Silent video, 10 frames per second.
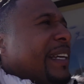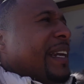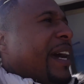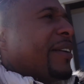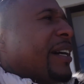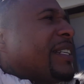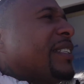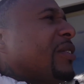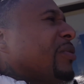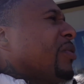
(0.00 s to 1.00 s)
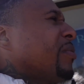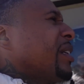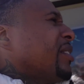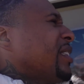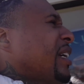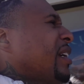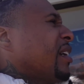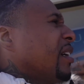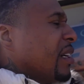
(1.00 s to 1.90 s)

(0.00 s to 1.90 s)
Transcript: And now I just don't know where it's at.